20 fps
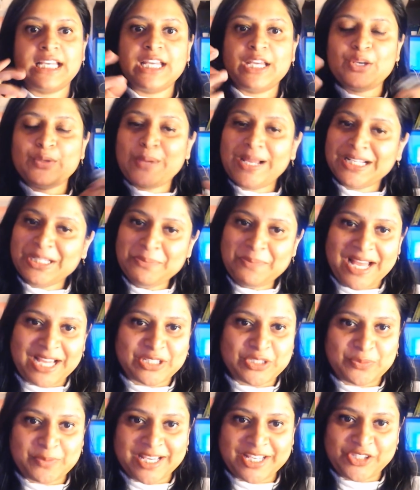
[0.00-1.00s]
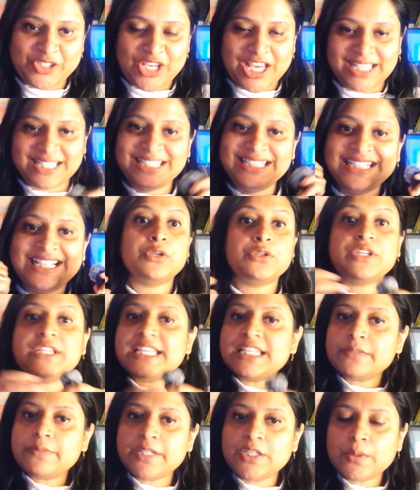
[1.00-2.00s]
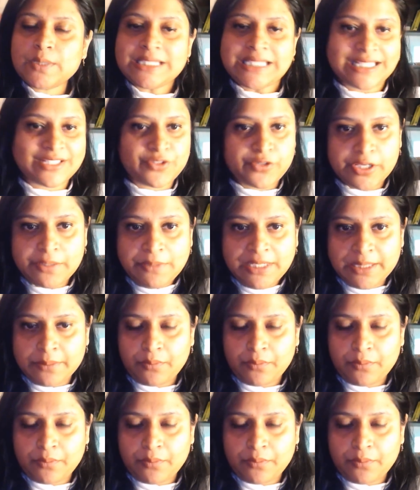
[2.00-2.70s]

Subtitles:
Welcome back to my channel. Today's video is extremely